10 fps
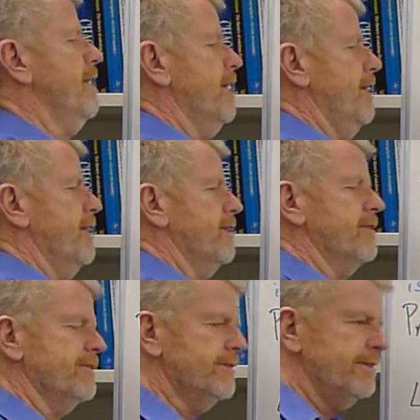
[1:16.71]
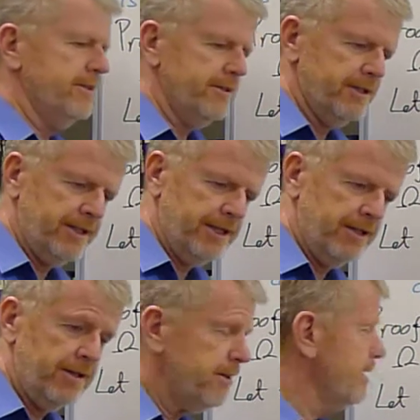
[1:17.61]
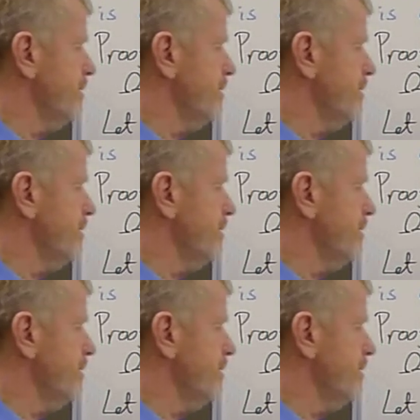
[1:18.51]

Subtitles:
and consider the line